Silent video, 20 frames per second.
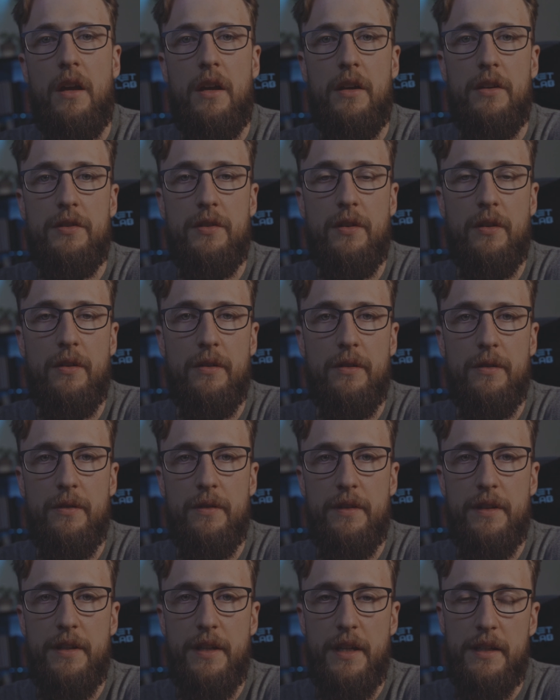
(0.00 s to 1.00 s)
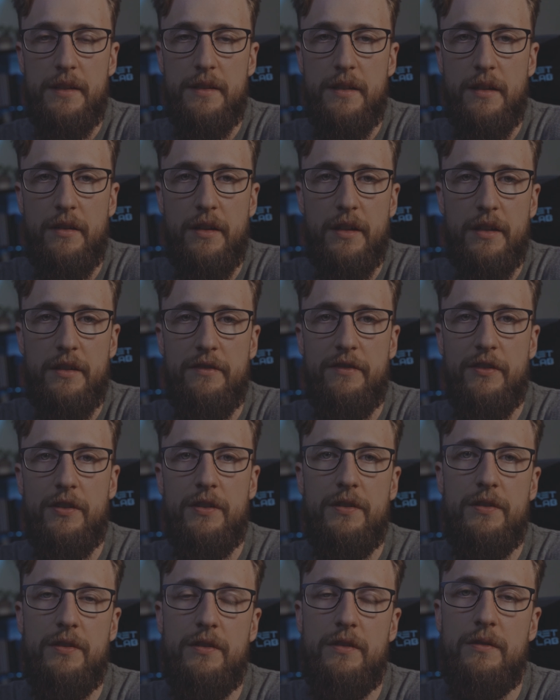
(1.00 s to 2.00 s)
So the next area to
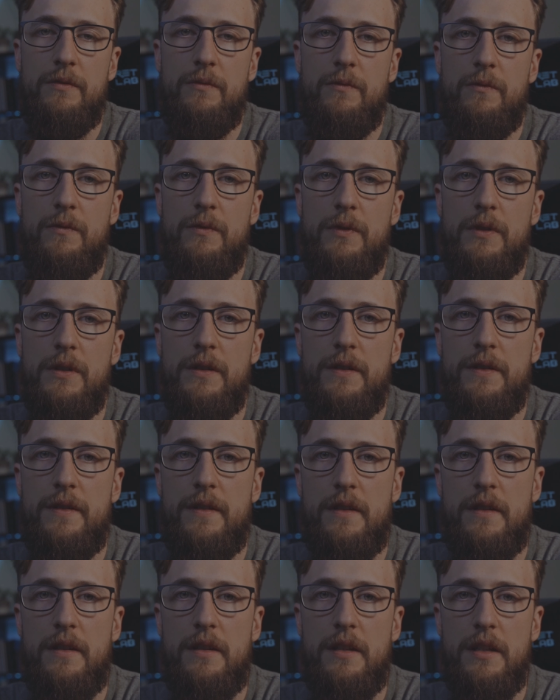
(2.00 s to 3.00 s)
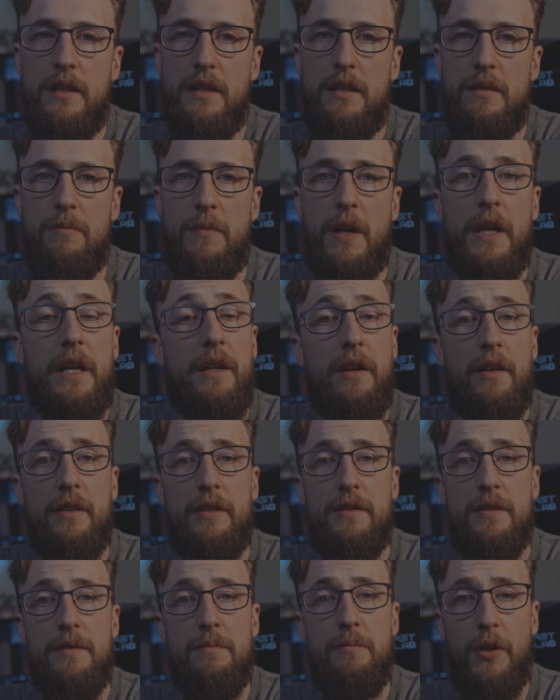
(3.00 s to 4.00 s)
focus on was the main
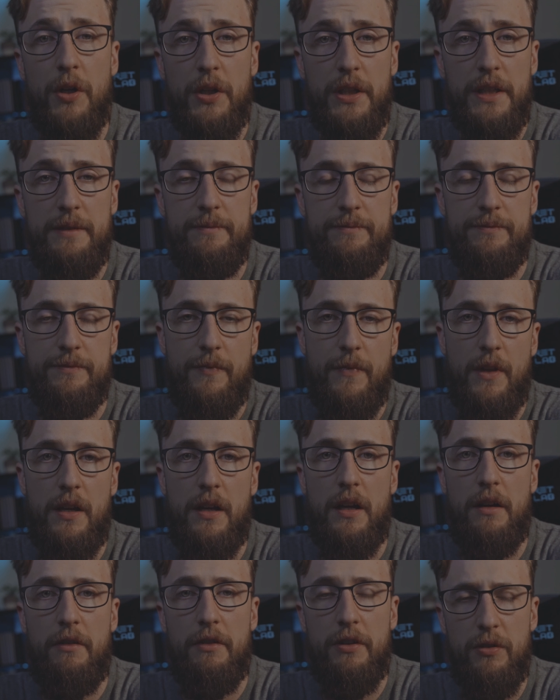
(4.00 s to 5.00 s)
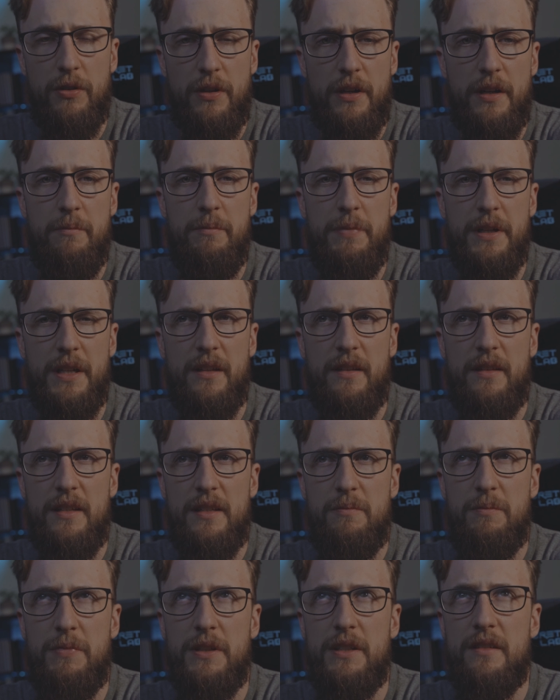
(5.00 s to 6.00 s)
character's body. I recorded a bit of
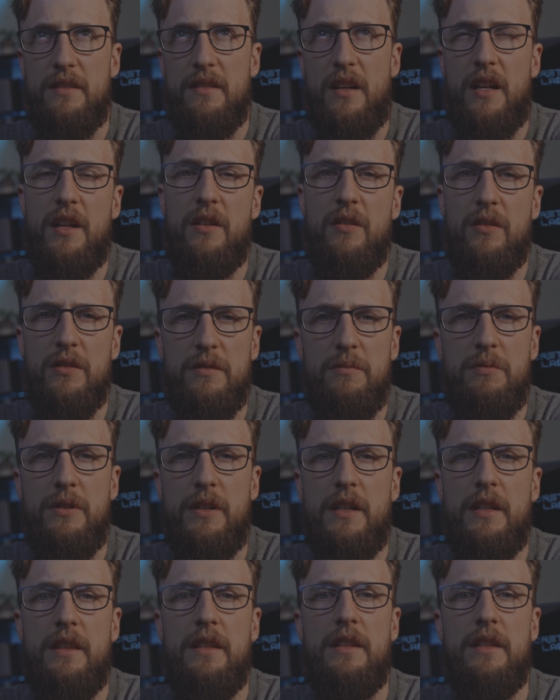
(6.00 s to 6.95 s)
this, but decided not to put it in